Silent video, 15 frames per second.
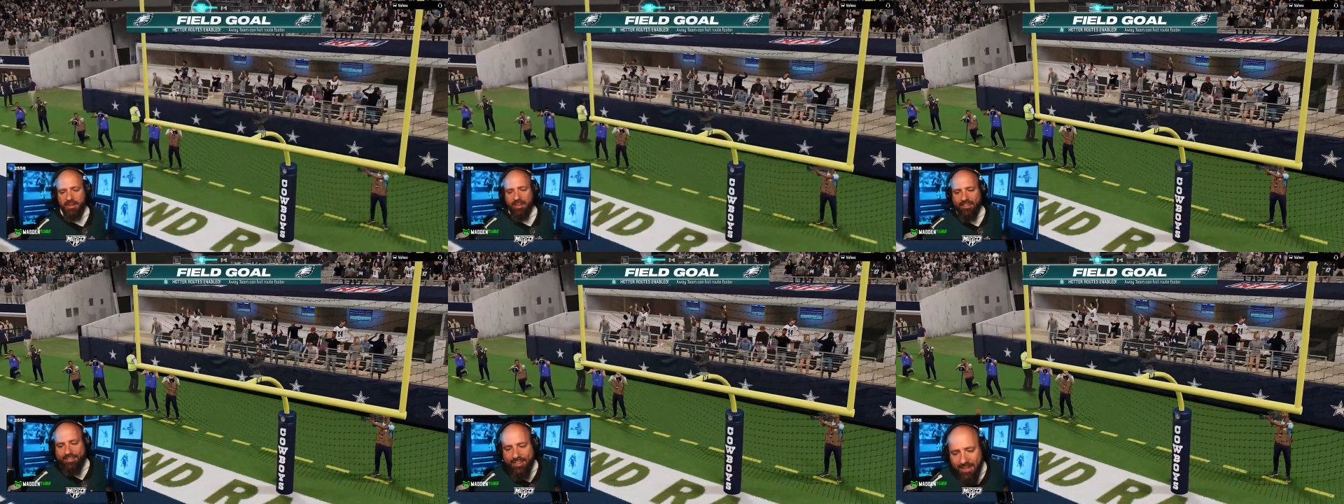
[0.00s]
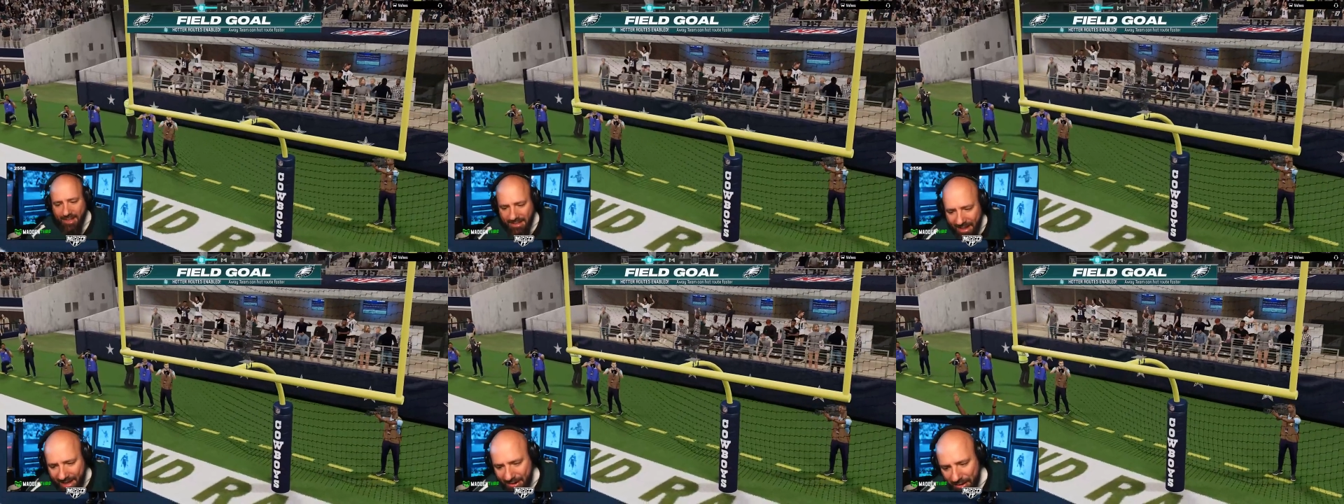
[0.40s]
See you
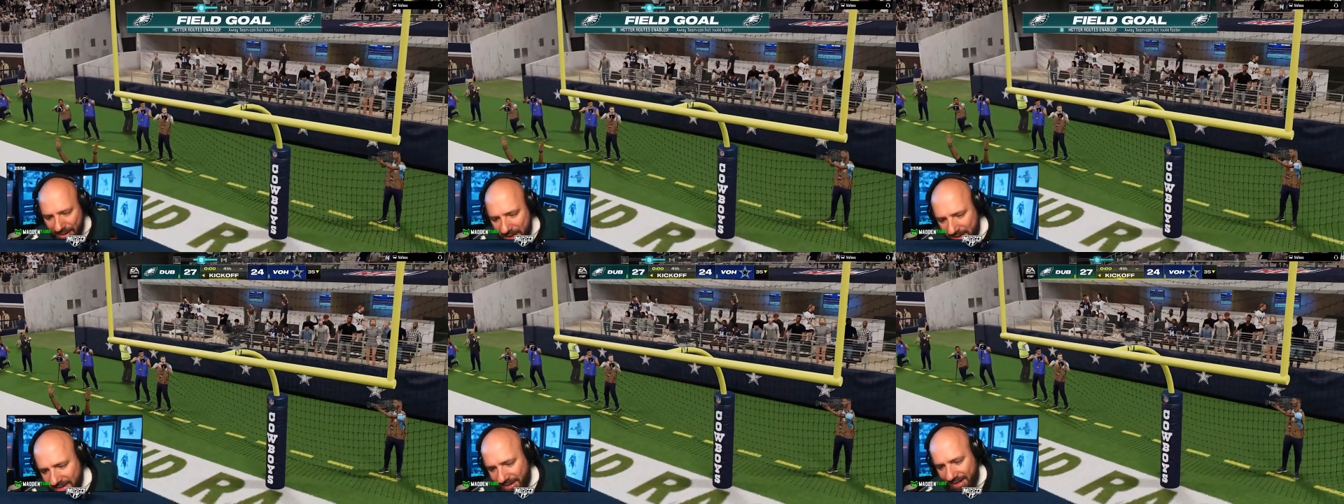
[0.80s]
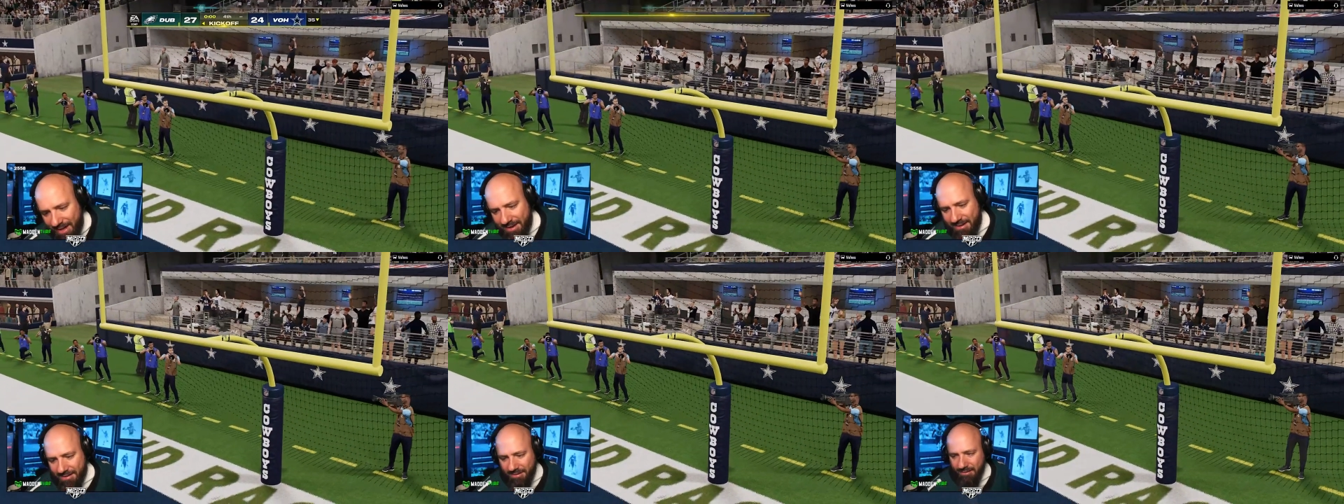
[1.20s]
later, young
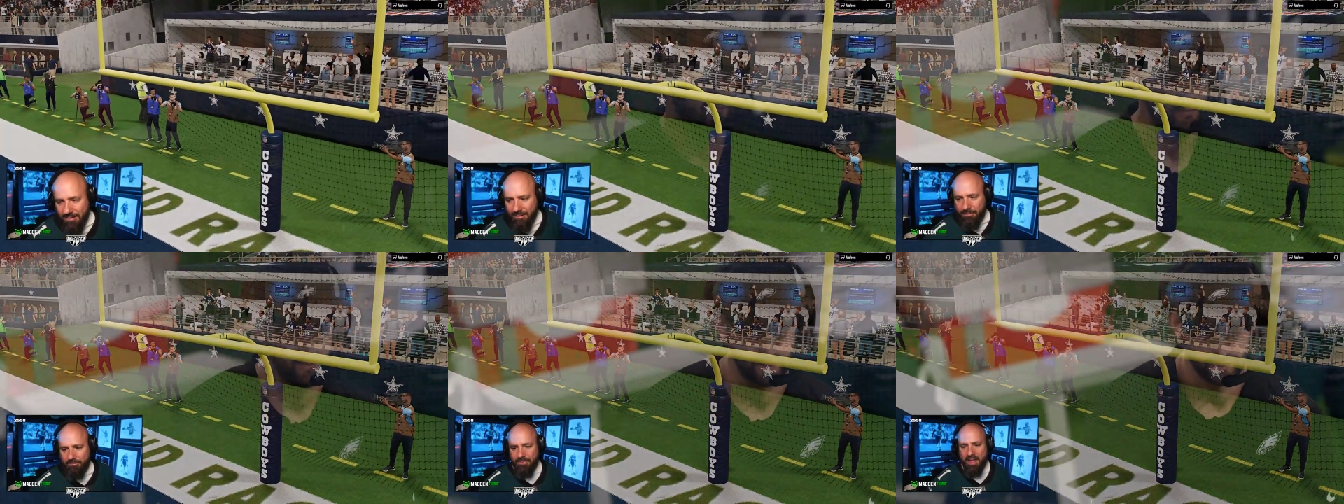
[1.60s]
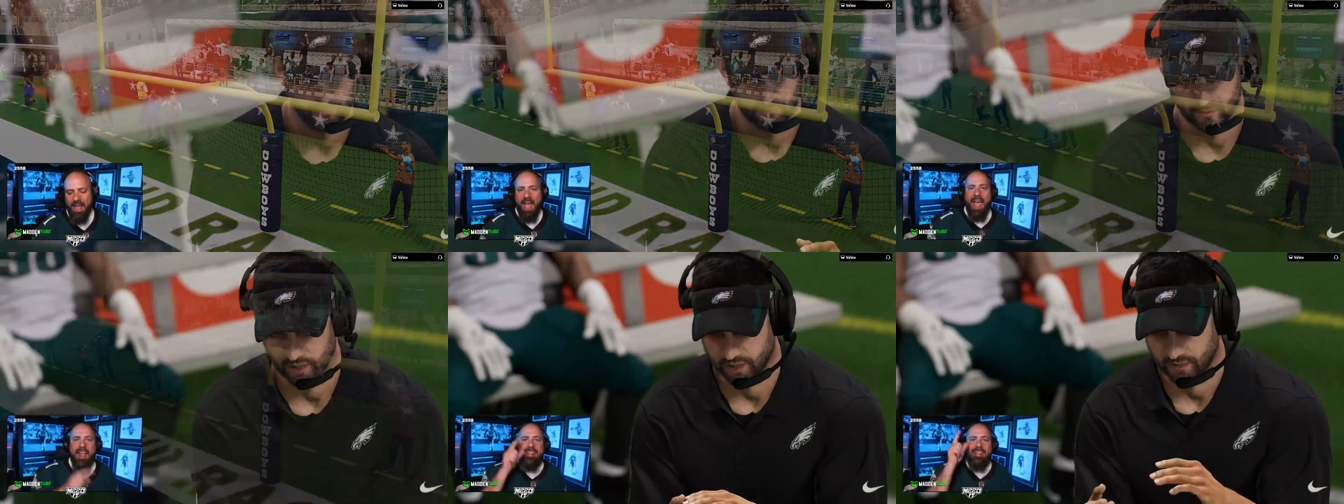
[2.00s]
kid. And